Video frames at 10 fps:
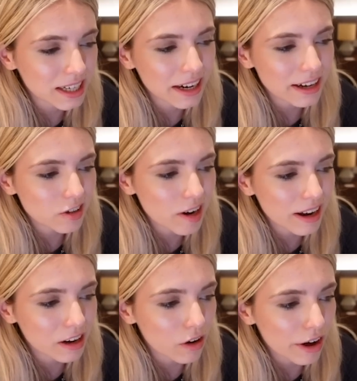And actually,
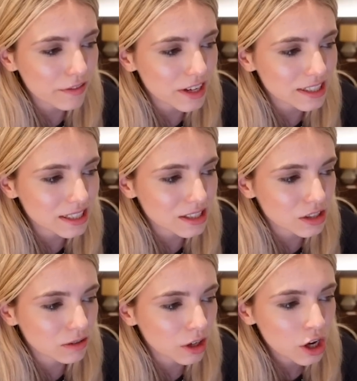like a lot of
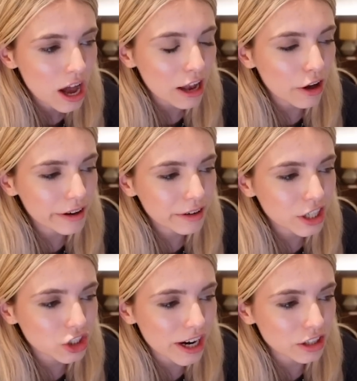what
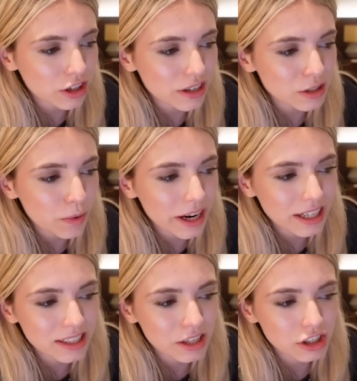you're trying to do as white
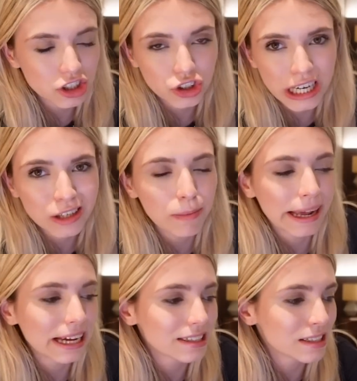is that you're just trying to
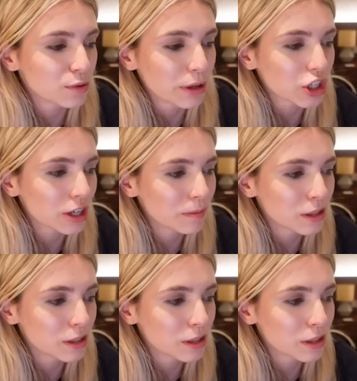play against this bishop.